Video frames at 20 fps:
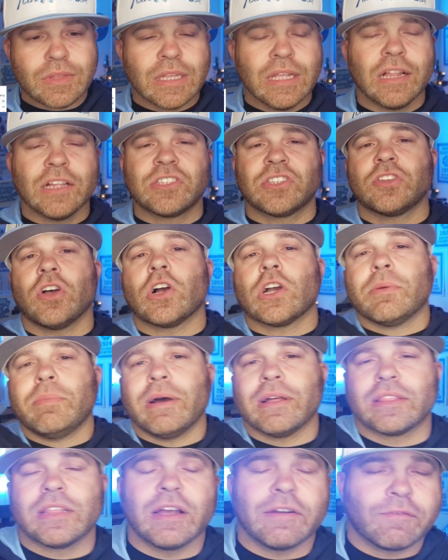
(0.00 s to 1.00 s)
let's talk
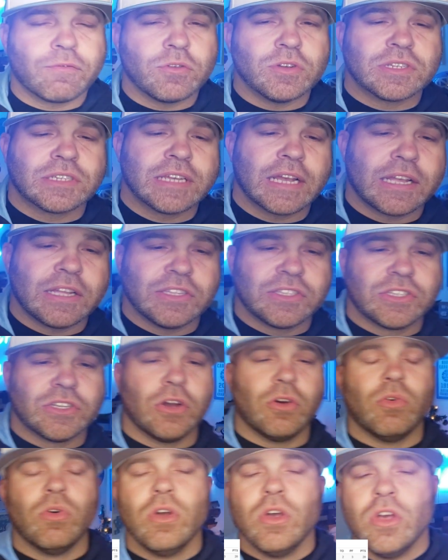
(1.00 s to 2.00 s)
about that for a second.
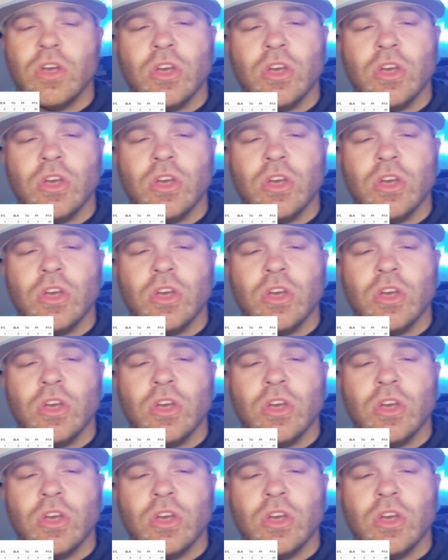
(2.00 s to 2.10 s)
So,